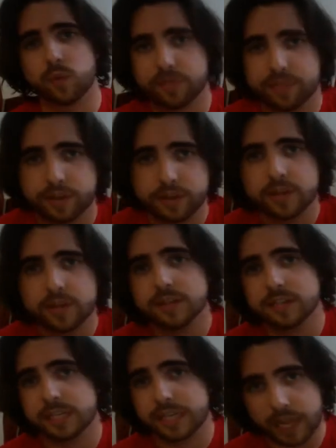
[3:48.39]
it
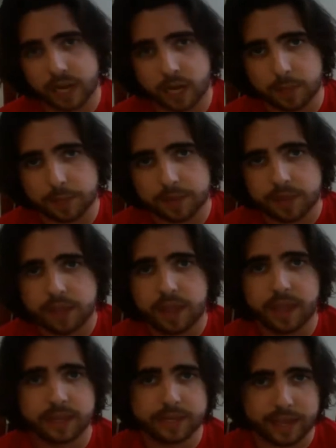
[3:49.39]
to get up
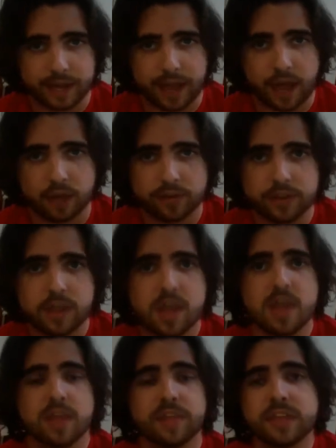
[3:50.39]
and get out.
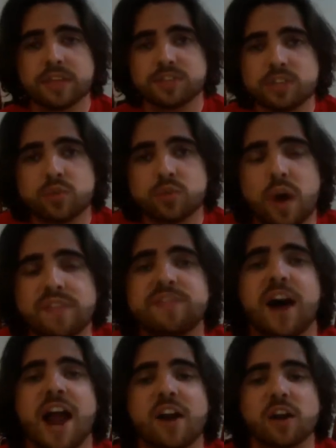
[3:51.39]
This is what
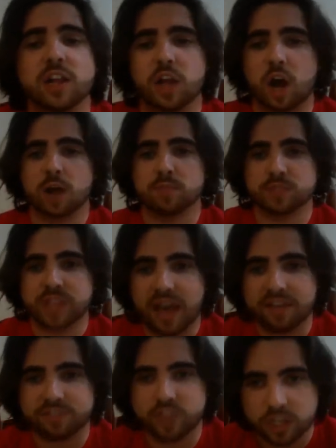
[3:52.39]
fire alarms
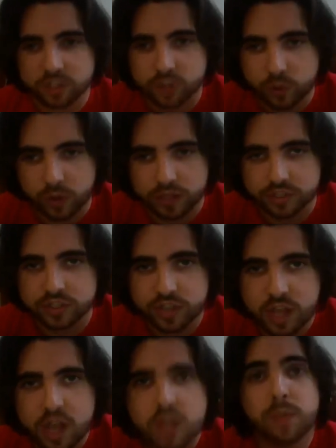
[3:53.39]
have done to us.
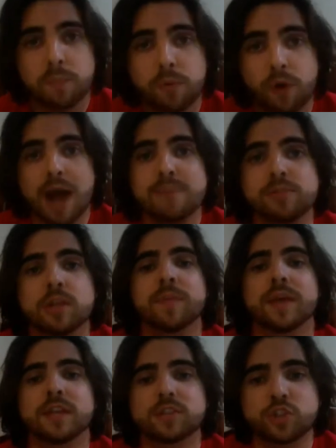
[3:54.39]
The problem
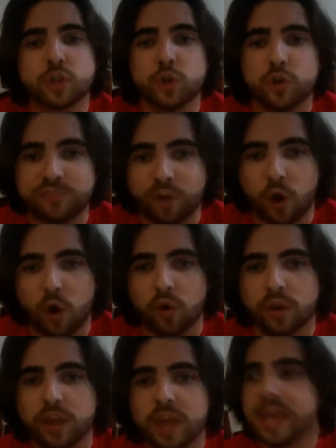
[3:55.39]
is
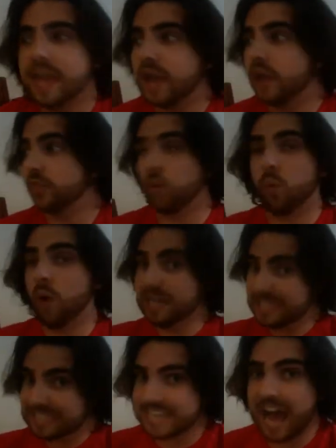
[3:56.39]
twofold. The
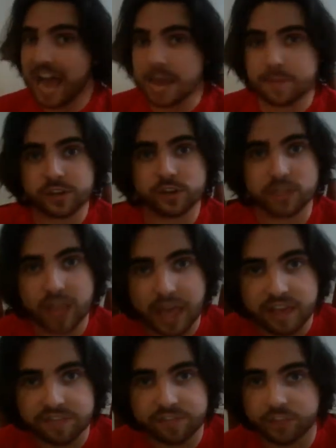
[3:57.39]
one time in your
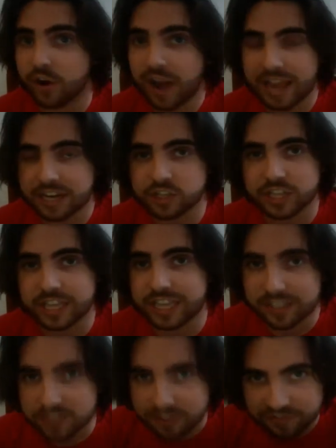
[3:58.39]
life that there actually
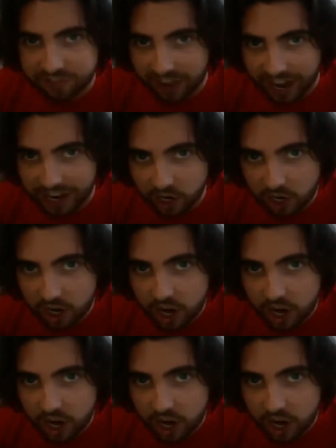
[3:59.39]
is a fire,